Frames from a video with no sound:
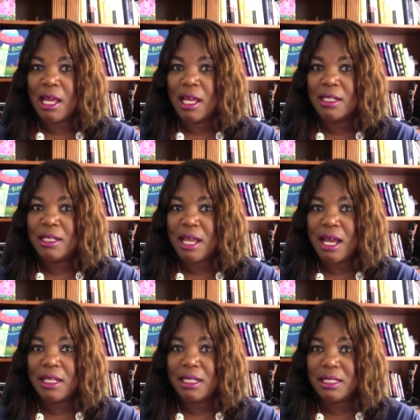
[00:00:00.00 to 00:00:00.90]

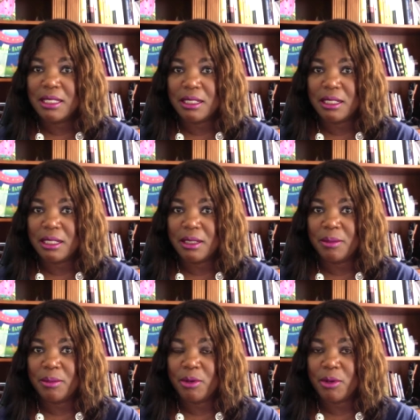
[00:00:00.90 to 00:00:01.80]
not easily
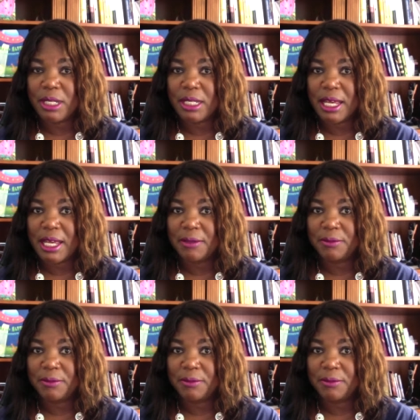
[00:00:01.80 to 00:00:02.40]
broken down.